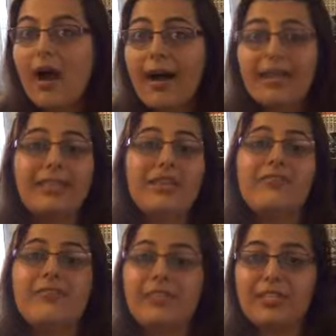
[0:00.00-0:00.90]
I
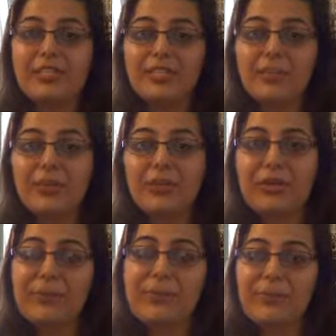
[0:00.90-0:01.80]
love vintage
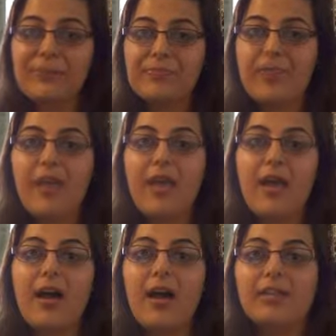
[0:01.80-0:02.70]
kimono.
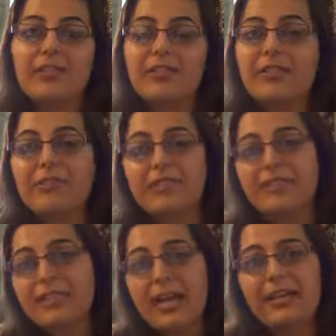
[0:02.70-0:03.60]
I just love the
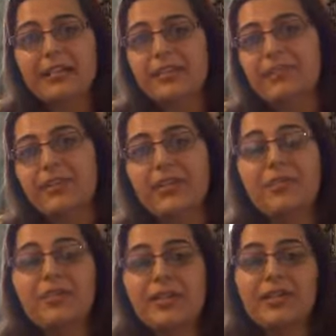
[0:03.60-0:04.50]
designs. It's very
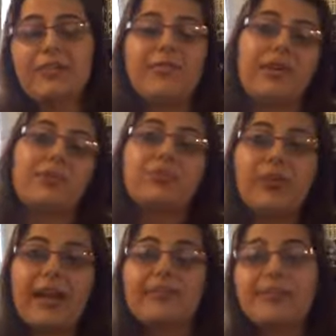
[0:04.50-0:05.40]
unique, very
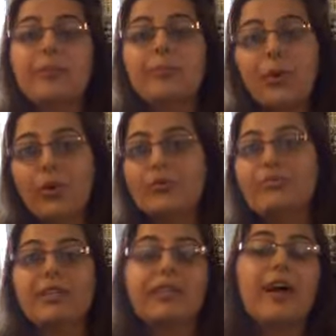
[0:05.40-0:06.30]
bright, very bold,
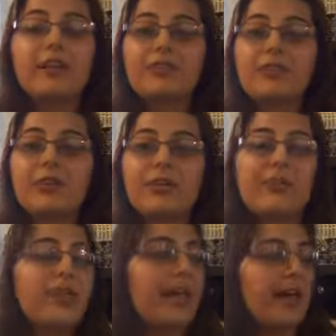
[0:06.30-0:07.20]
very
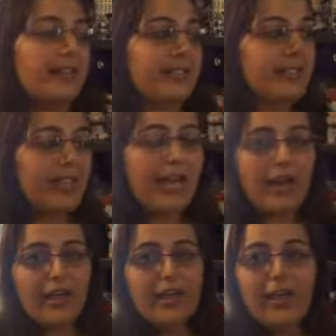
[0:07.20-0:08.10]
colorful. As you can
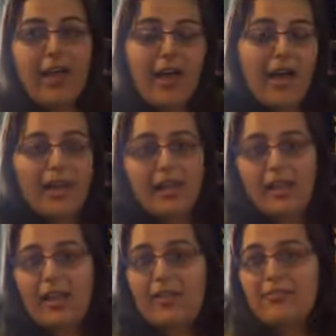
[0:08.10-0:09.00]
tell, I
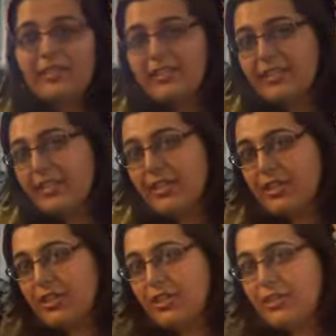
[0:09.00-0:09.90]
love
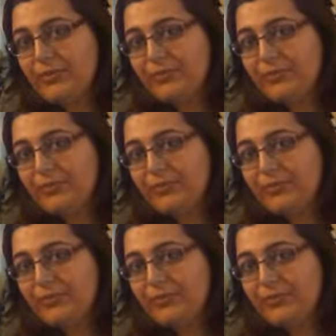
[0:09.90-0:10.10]
vintage.